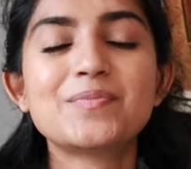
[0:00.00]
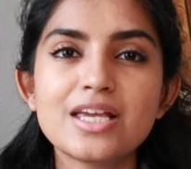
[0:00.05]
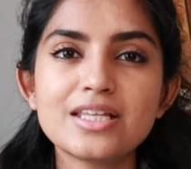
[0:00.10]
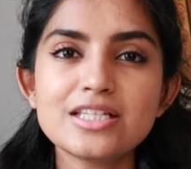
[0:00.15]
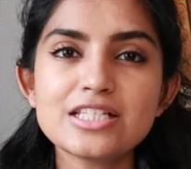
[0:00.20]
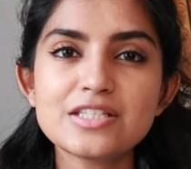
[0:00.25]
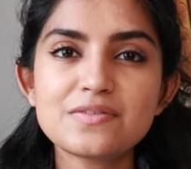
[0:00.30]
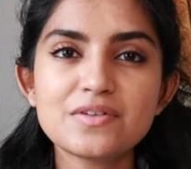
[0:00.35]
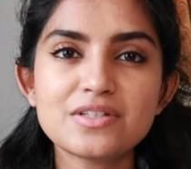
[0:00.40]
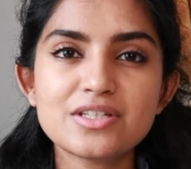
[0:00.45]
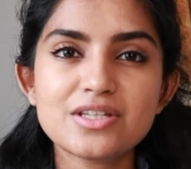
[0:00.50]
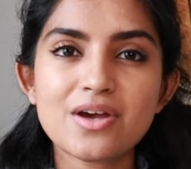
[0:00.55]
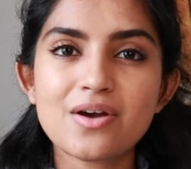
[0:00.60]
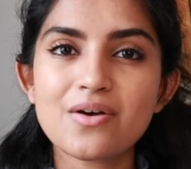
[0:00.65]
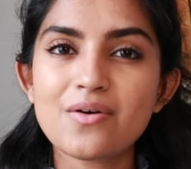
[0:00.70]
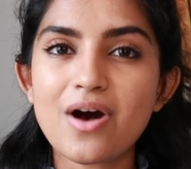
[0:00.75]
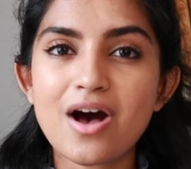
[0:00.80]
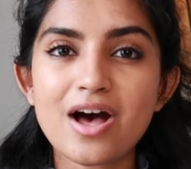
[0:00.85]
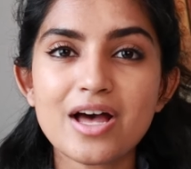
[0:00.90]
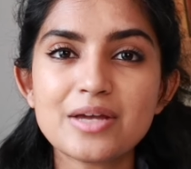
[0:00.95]
In this
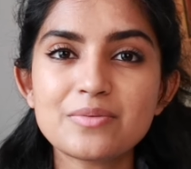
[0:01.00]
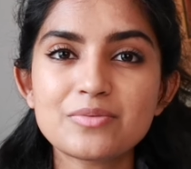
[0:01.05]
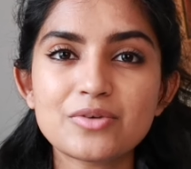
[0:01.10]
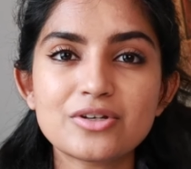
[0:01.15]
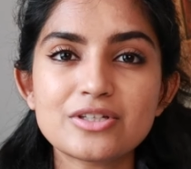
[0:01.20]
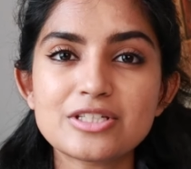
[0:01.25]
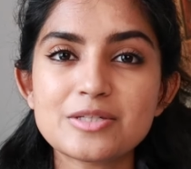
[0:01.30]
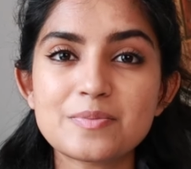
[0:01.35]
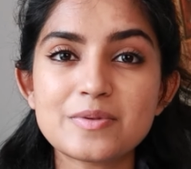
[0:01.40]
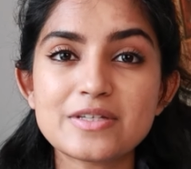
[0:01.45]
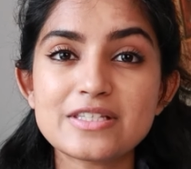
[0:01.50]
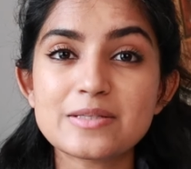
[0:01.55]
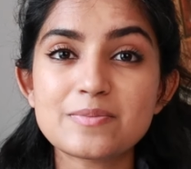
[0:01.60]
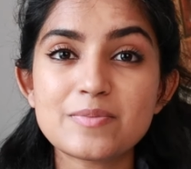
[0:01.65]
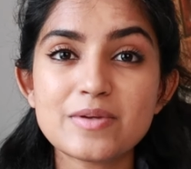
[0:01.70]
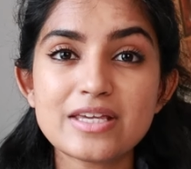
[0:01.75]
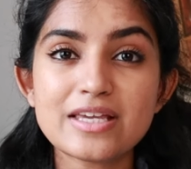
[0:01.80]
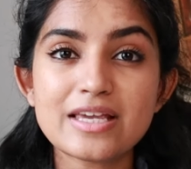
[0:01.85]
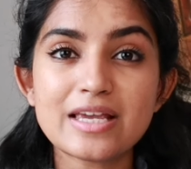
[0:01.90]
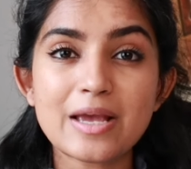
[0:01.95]
video, I'm going to be
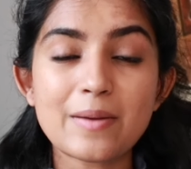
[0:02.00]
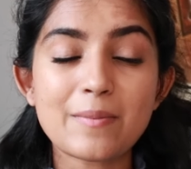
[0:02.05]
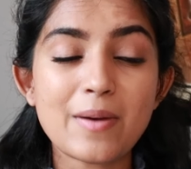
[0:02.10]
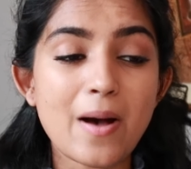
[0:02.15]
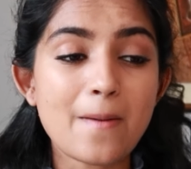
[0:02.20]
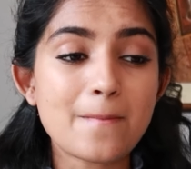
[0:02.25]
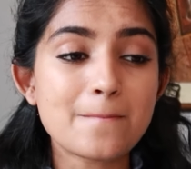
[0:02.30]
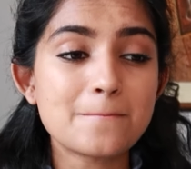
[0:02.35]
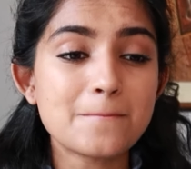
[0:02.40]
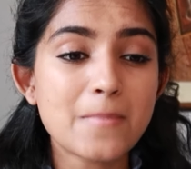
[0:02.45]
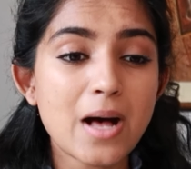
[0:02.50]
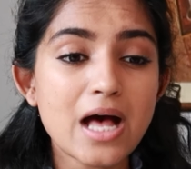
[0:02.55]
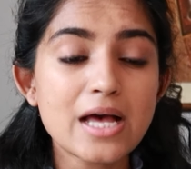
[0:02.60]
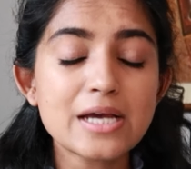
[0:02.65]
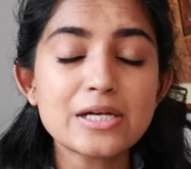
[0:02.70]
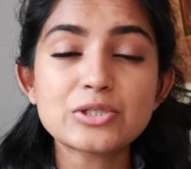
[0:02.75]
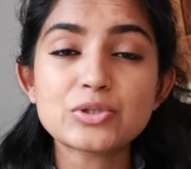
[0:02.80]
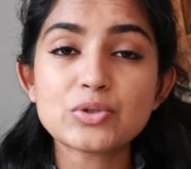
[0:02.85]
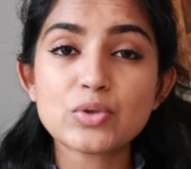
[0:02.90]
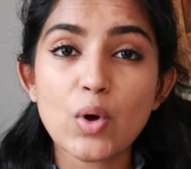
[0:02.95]
speaking about
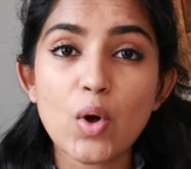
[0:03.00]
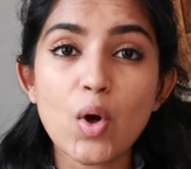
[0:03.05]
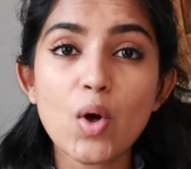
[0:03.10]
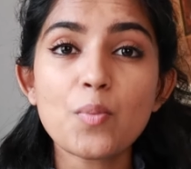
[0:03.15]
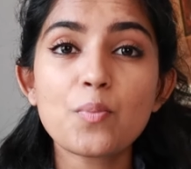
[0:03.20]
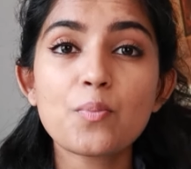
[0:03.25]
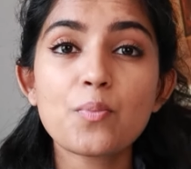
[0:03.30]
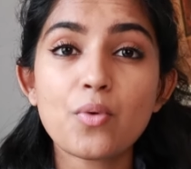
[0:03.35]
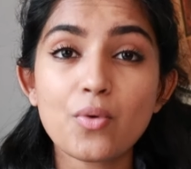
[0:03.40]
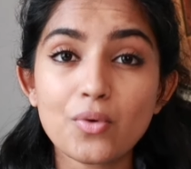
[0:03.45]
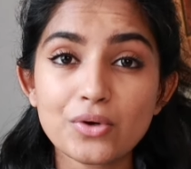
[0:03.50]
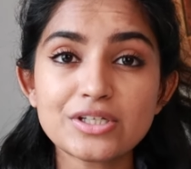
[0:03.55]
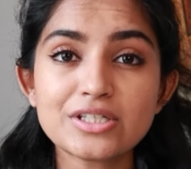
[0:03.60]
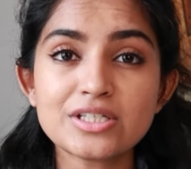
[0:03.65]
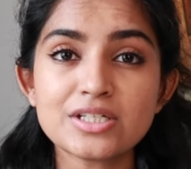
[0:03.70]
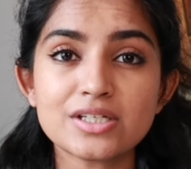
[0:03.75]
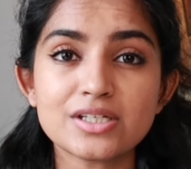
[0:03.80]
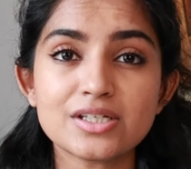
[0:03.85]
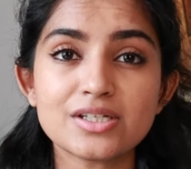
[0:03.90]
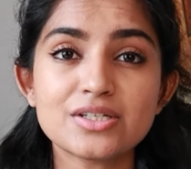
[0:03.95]
my top
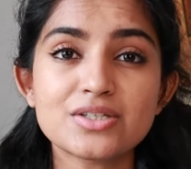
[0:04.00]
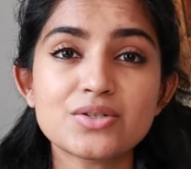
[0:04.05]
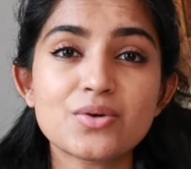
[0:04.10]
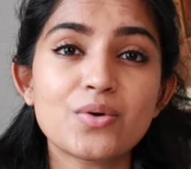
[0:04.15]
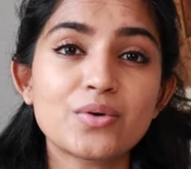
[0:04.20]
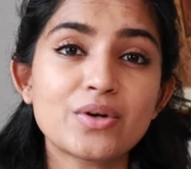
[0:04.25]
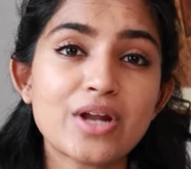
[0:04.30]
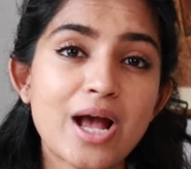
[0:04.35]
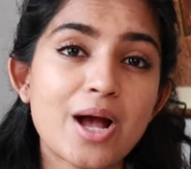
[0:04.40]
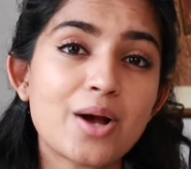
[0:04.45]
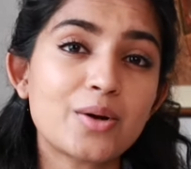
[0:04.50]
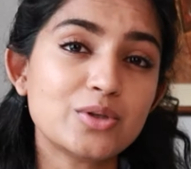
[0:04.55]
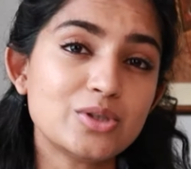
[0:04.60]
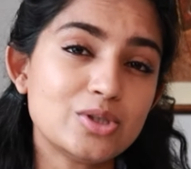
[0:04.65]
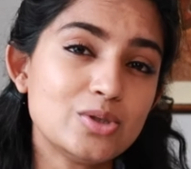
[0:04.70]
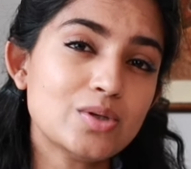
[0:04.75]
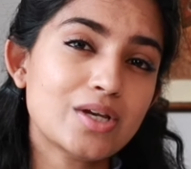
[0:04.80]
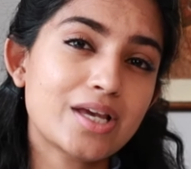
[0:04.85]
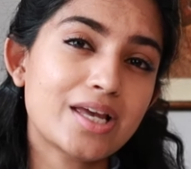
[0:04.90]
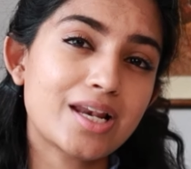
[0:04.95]
pointers on how
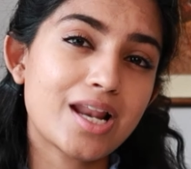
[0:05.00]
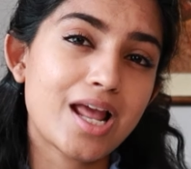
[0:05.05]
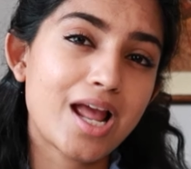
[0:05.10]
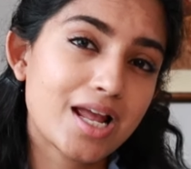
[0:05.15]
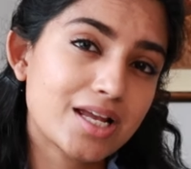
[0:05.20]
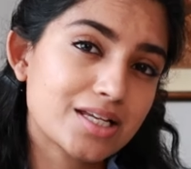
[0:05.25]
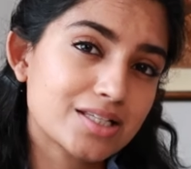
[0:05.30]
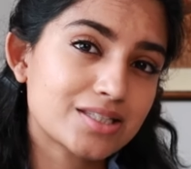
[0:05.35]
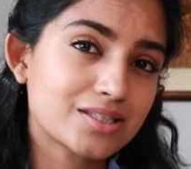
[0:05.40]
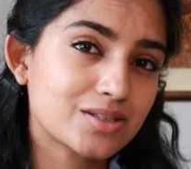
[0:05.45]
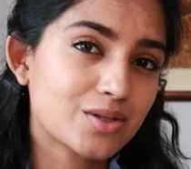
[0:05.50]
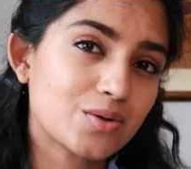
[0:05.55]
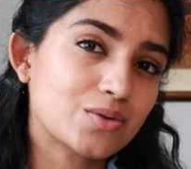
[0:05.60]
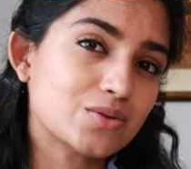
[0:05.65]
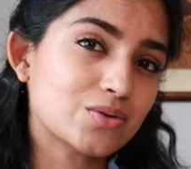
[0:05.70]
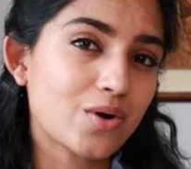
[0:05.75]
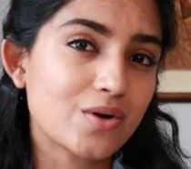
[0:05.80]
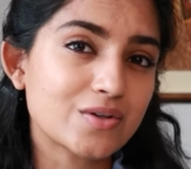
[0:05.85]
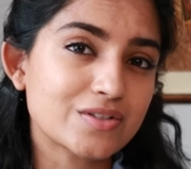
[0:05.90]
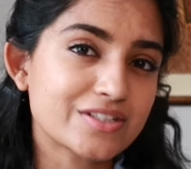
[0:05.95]
you can ace
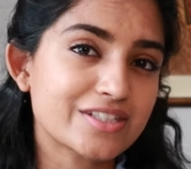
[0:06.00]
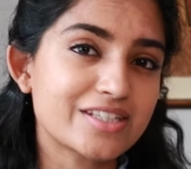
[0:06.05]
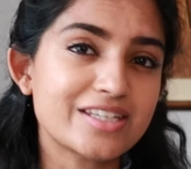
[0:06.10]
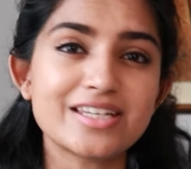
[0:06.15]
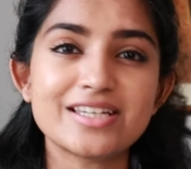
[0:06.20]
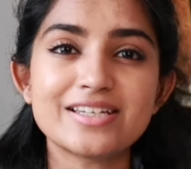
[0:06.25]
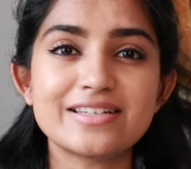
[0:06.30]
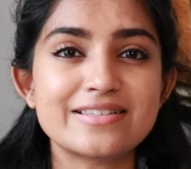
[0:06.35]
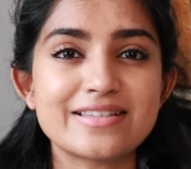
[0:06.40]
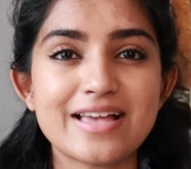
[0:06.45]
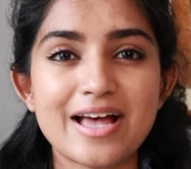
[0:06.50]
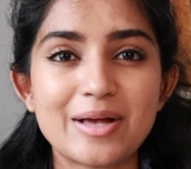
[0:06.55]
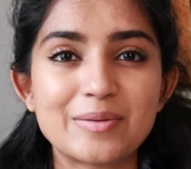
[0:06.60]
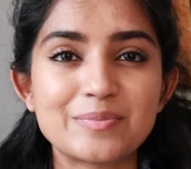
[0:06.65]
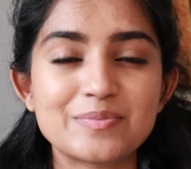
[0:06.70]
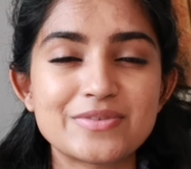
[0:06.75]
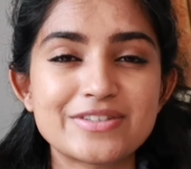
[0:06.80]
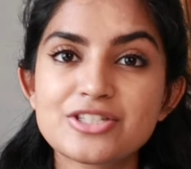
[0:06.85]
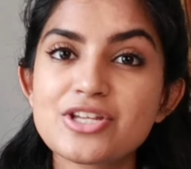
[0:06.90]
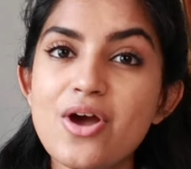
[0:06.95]
those OSCE
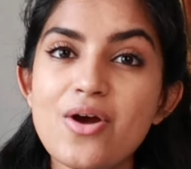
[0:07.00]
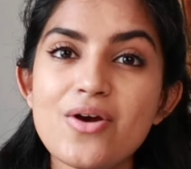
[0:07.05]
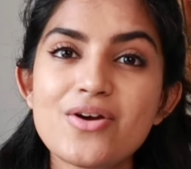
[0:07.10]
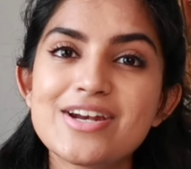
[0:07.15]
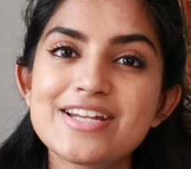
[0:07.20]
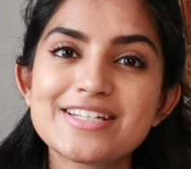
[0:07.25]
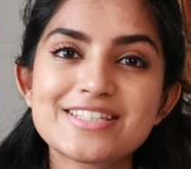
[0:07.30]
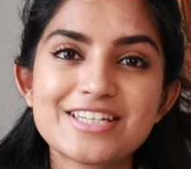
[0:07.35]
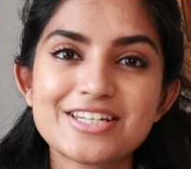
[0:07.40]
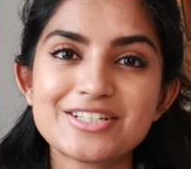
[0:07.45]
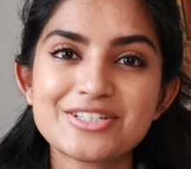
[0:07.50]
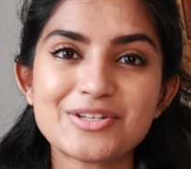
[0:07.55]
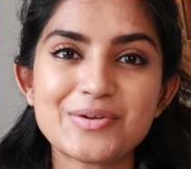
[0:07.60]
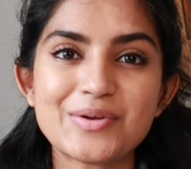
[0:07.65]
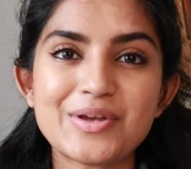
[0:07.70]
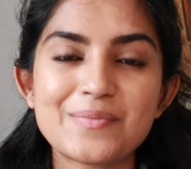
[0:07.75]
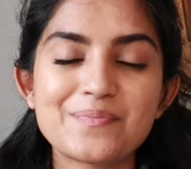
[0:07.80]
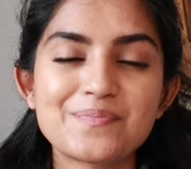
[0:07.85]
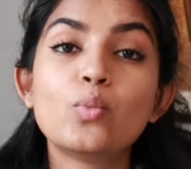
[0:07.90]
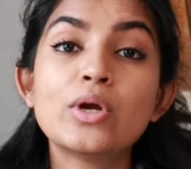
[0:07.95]
exams. So let's get to it.